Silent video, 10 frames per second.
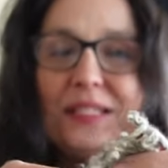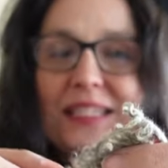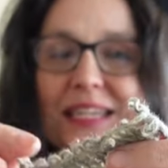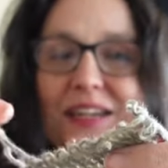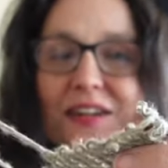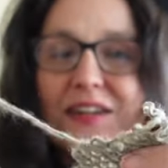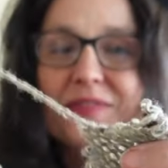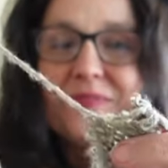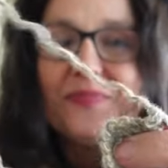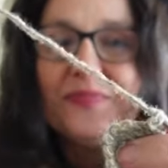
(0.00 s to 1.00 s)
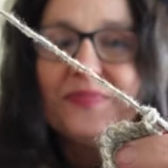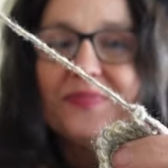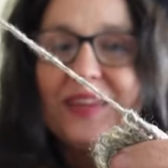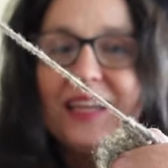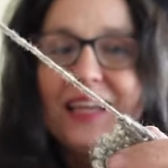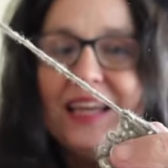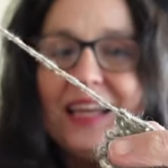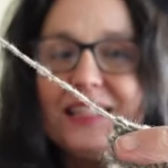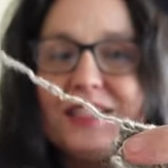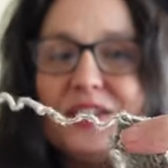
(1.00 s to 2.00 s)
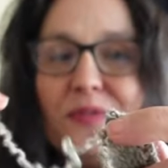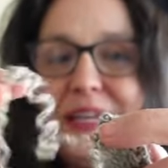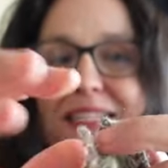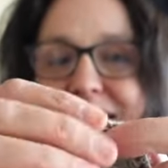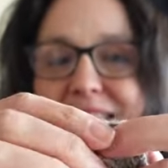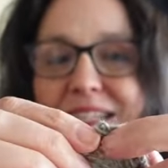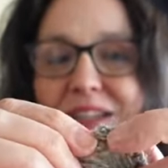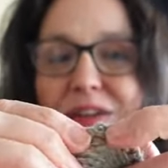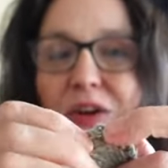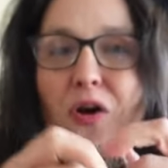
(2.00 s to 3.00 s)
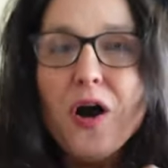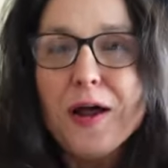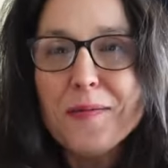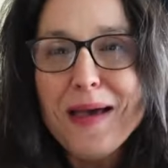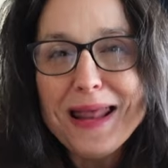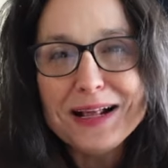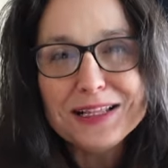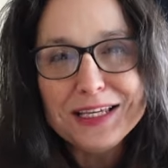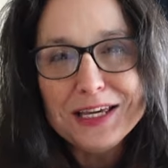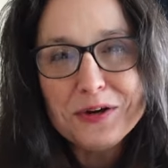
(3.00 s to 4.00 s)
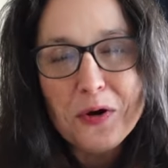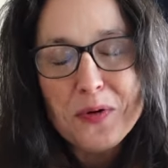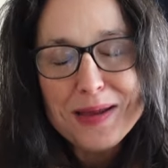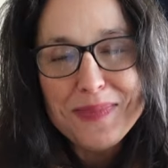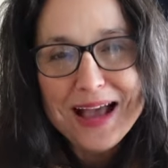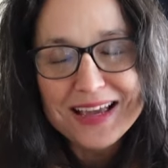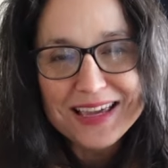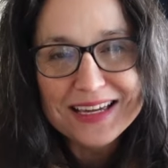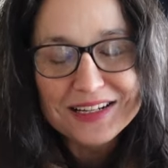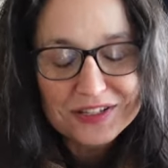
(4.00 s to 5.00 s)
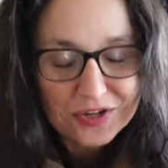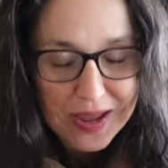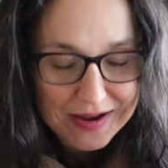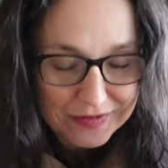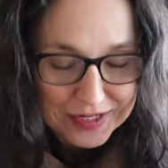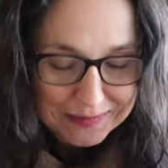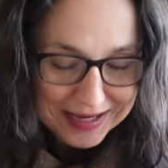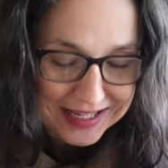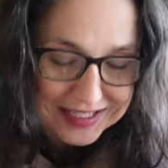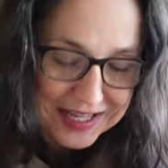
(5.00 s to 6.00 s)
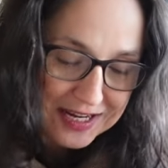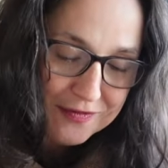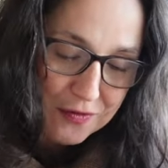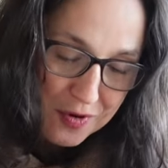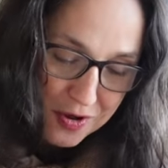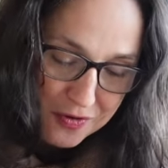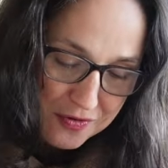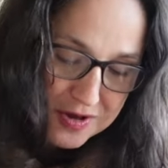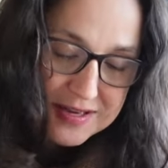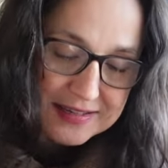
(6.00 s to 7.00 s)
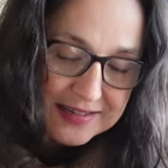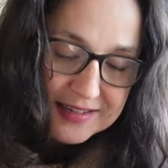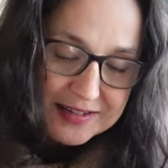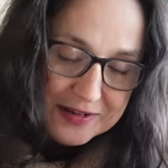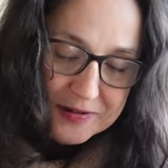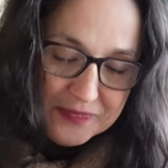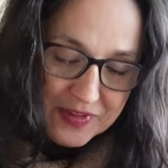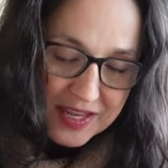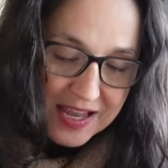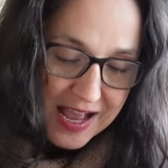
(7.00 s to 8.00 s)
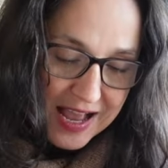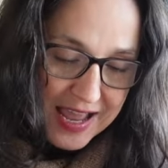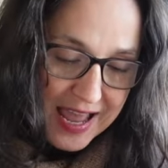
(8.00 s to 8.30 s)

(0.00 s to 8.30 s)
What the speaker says: here. And so it doesn't go automatically go right back again. So every time I get to the end of a row, I